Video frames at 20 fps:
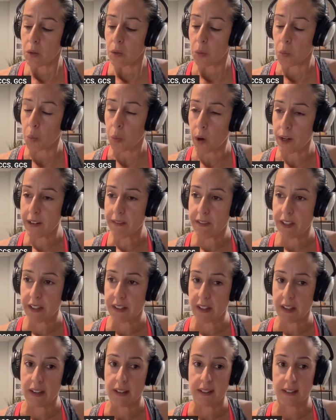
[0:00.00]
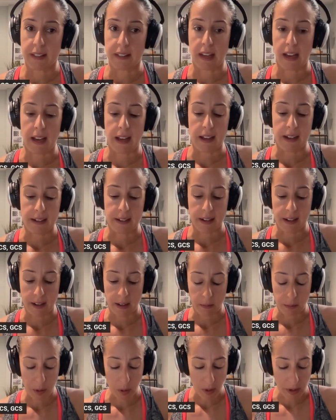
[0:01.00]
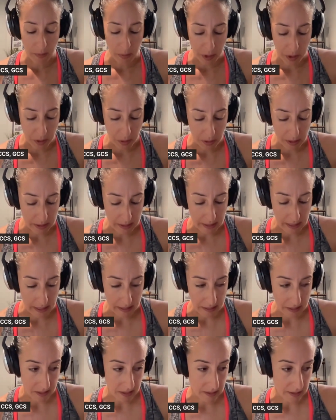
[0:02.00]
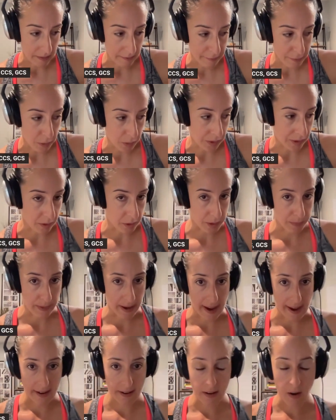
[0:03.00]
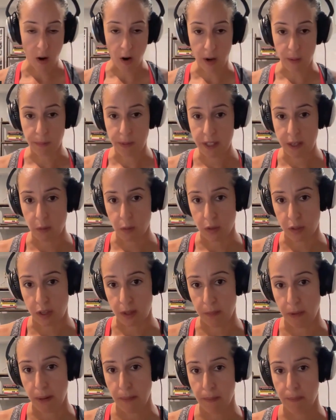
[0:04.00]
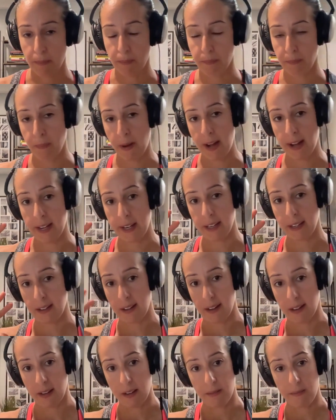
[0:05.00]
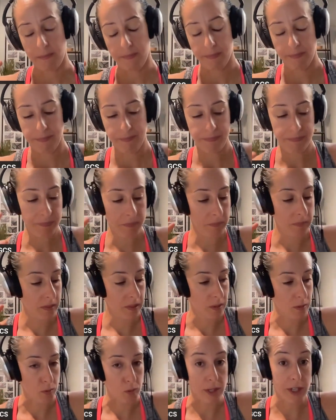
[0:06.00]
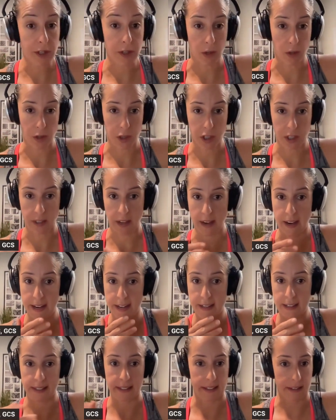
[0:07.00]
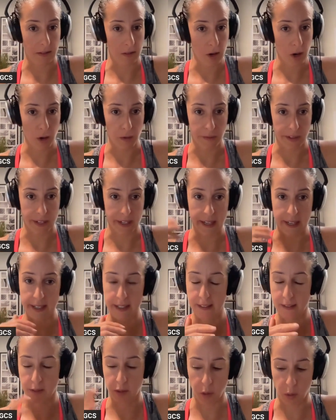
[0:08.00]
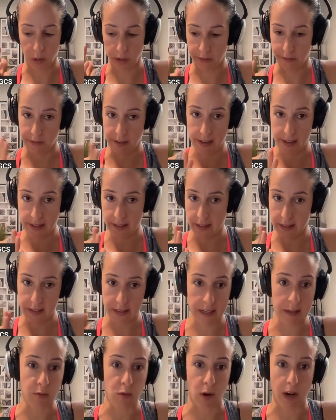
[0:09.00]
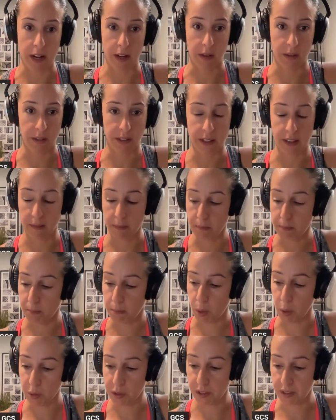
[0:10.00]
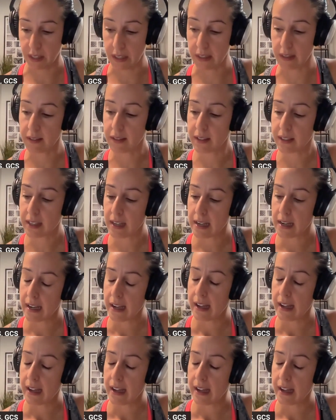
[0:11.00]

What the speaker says: One of the things that, so I was doing a case study a few years back. RMT was going to be my research line, and then COVID hit and sort of like derailed most things.